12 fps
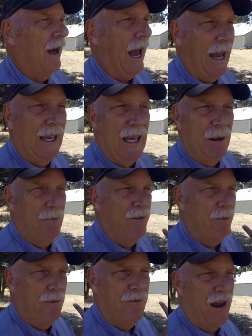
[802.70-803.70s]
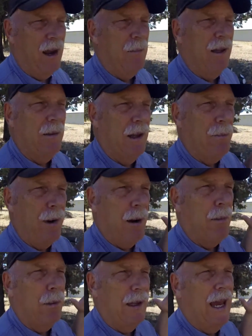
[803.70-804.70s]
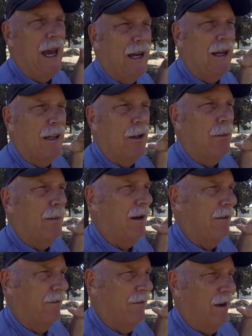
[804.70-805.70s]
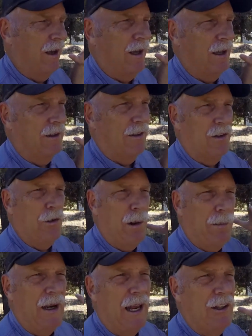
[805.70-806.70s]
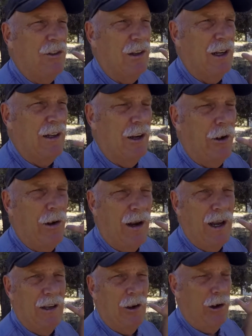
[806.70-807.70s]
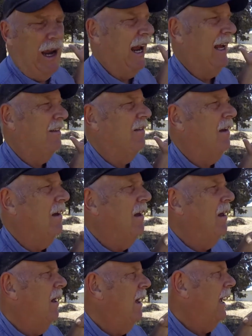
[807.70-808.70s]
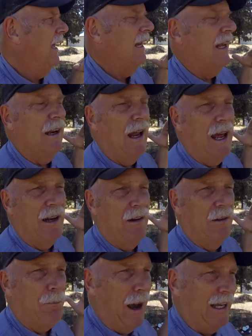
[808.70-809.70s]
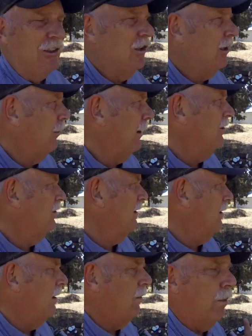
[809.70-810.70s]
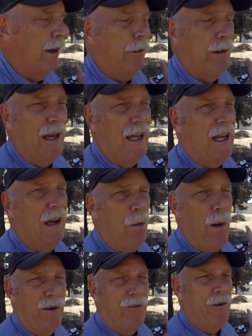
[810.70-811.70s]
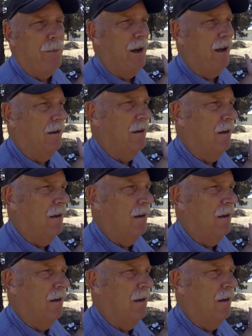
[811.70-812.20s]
I came from a family that probably had a little bit of discrimination in their heads, and my generation, we were getting away from it.